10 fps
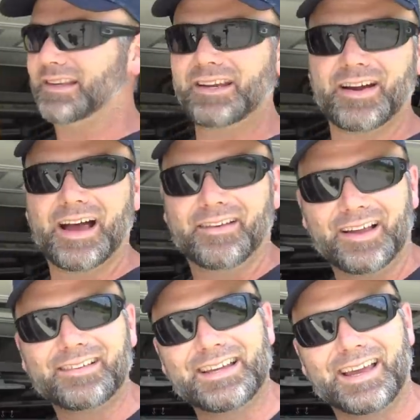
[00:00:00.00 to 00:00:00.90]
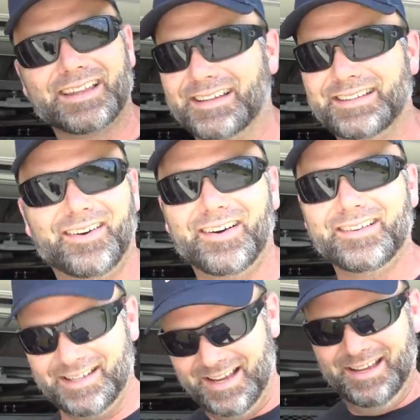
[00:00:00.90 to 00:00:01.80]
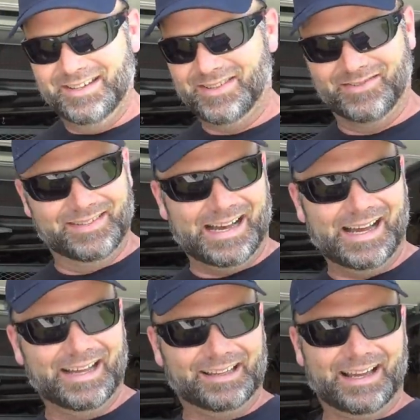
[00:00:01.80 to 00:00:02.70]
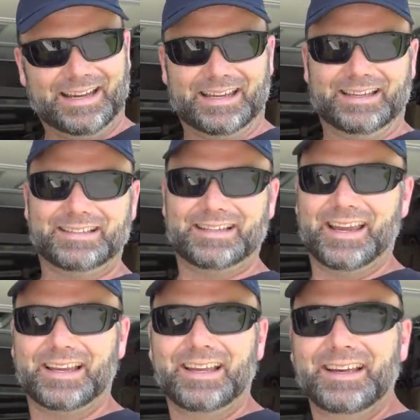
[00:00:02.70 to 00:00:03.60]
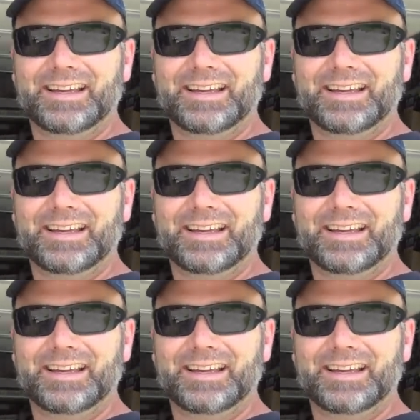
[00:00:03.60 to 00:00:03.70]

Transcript: the deer out. And I'll tell you, the dogs do not like it. This thing,